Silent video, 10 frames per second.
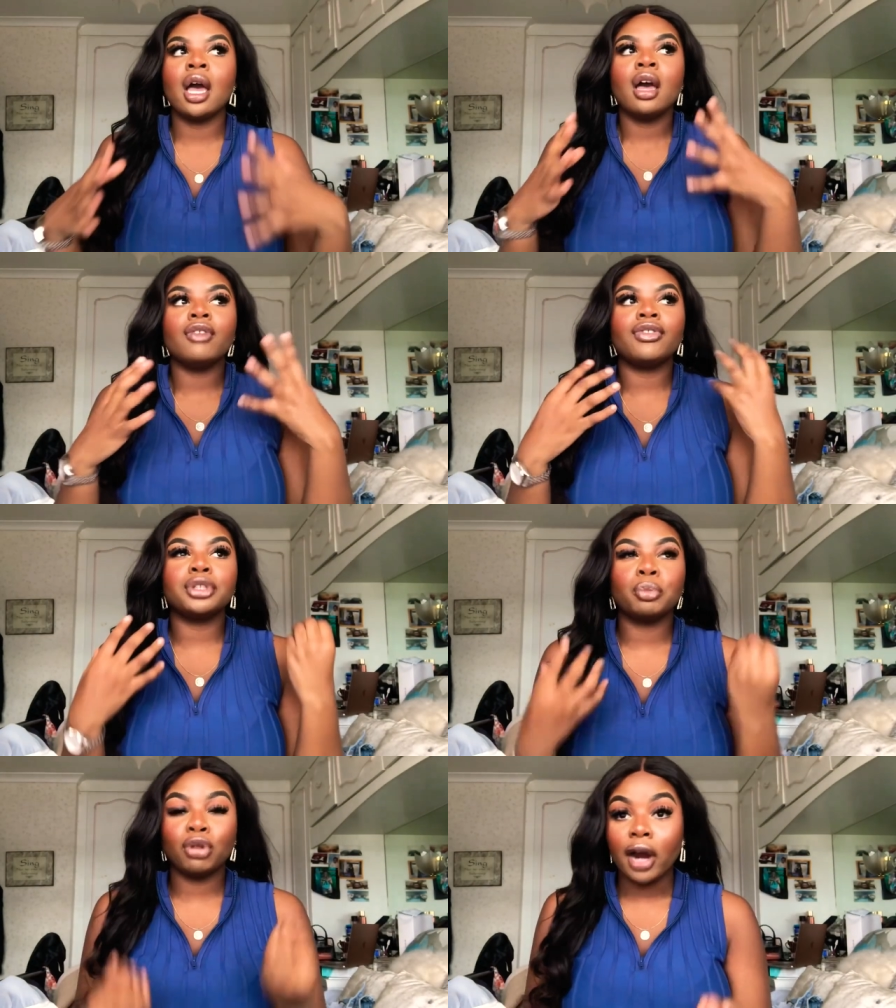for the
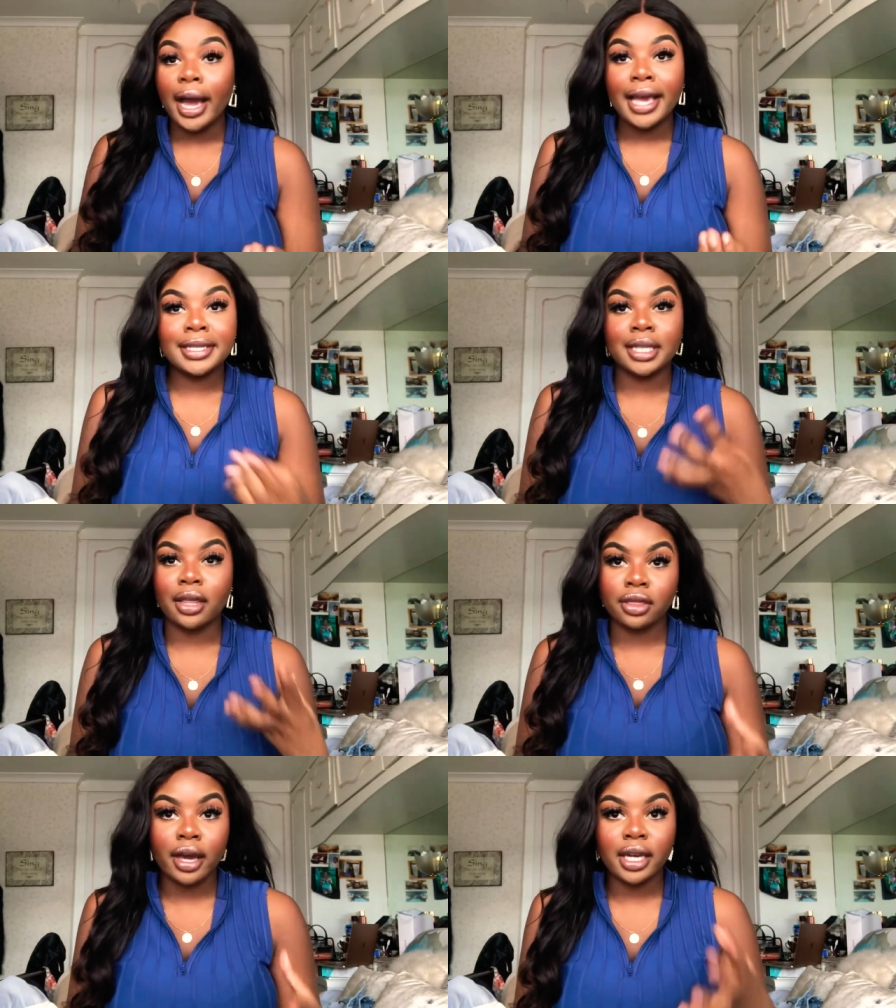price, they're
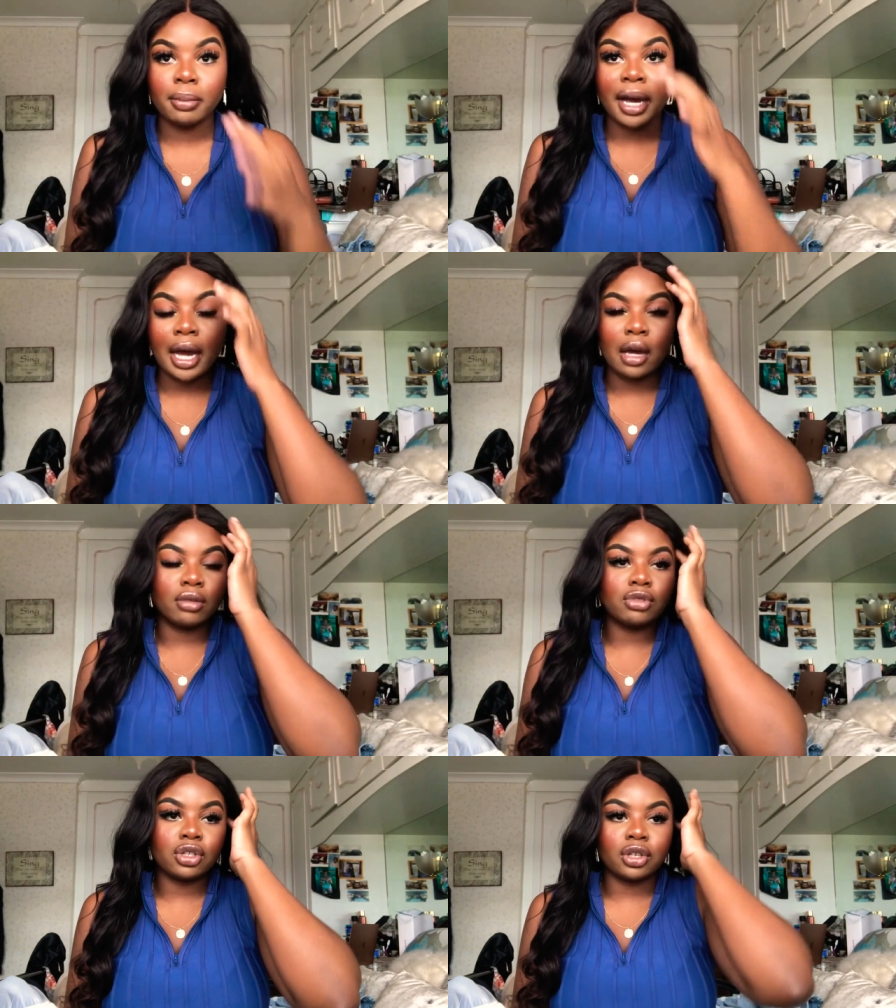30
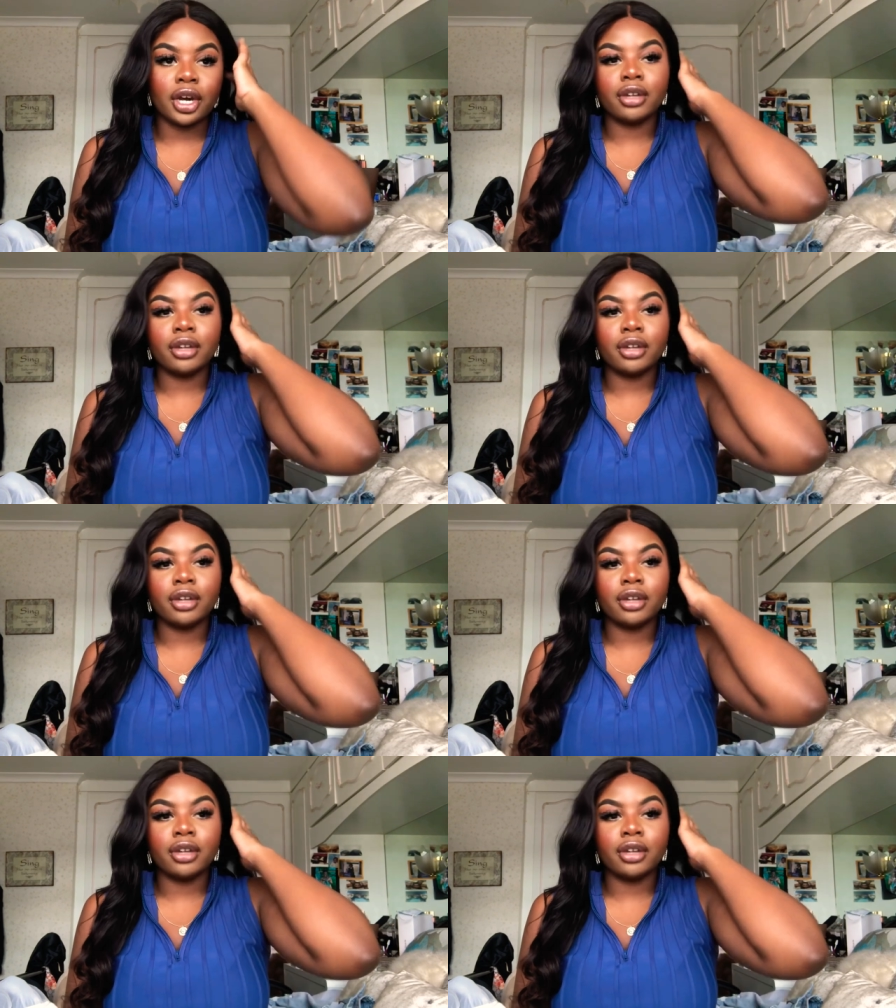pounds, you know,